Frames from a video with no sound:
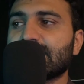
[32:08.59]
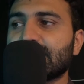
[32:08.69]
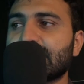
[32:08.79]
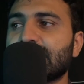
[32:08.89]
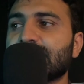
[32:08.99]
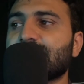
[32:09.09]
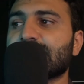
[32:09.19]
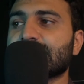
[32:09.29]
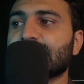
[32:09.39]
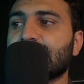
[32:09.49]
This is
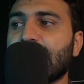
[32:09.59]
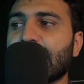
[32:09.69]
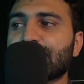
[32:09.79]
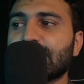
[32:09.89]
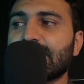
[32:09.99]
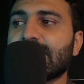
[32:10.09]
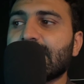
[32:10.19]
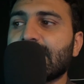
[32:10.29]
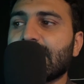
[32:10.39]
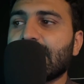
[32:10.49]
what actually
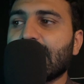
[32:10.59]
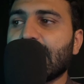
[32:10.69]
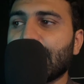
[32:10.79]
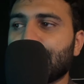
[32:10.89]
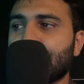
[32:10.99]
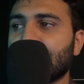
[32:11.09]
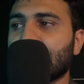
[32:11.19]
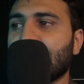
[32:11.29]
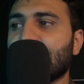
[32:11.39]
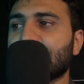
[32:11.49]

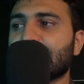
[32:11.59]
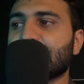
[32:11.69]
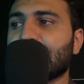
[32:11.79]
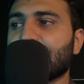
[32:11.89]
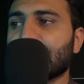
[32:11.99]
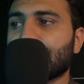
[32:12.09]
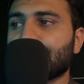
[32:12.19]
happening at this level.